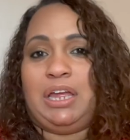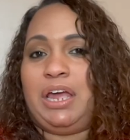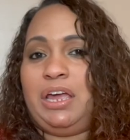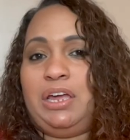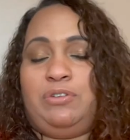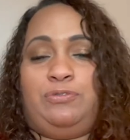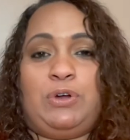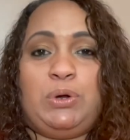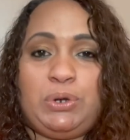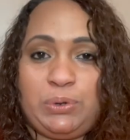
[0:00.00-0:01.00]
and
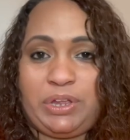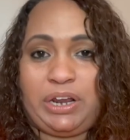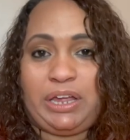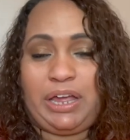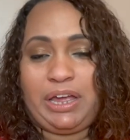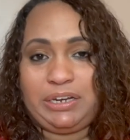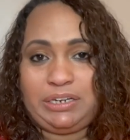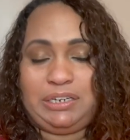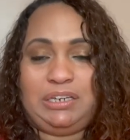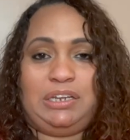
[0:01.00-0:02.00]
photo that I added
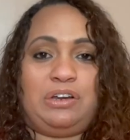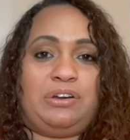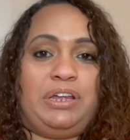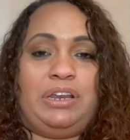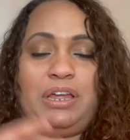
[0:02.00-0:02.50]
in here and,